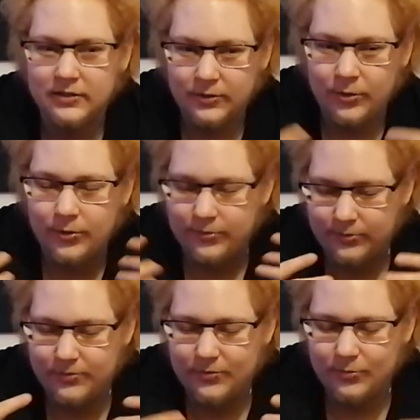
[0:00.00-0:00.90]
or
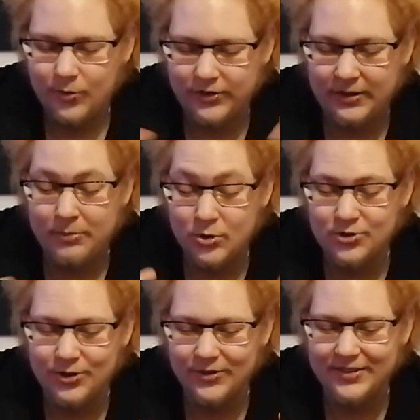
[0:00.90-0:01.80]
what
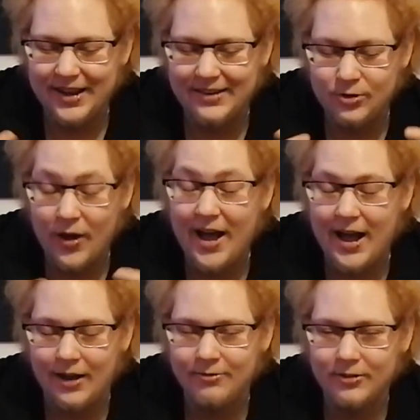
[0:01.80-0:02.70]
emotional state you
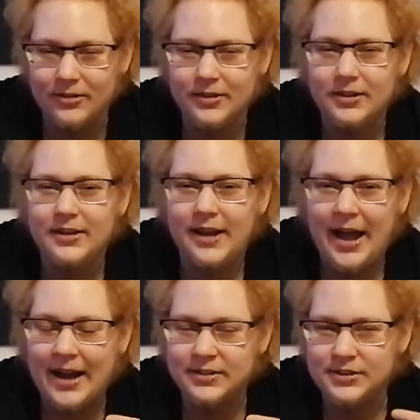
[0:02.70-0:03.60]
have,
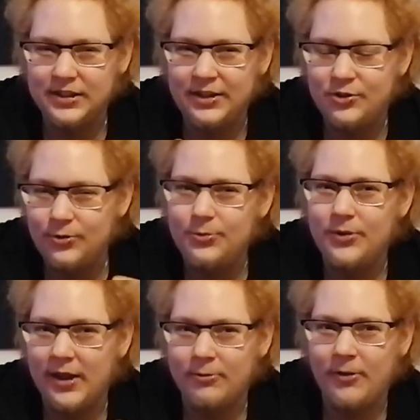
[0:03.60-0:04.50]
actually do
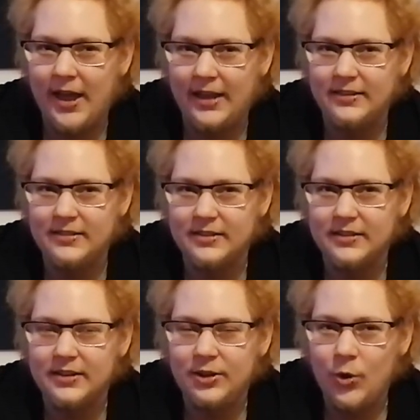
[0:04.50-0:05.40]
affect
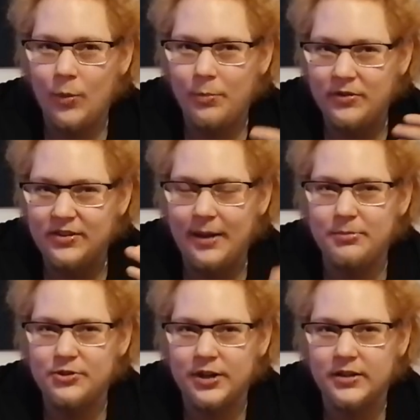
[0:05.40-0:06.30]
your
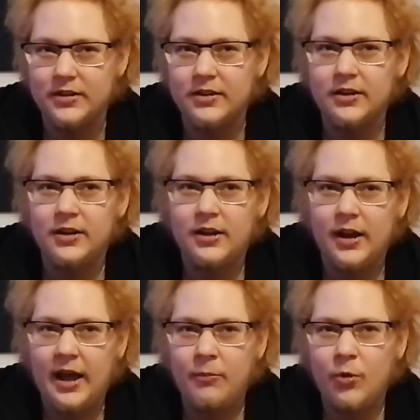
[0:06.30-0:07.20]
perception
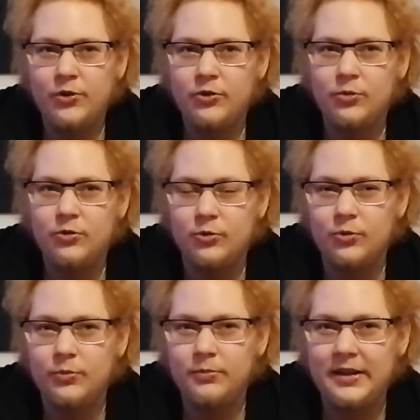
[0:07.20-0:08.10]
and what you do
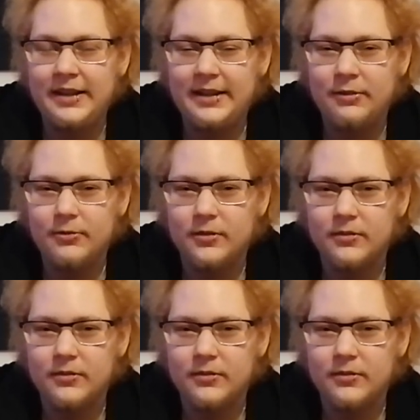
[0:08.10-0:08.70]
believe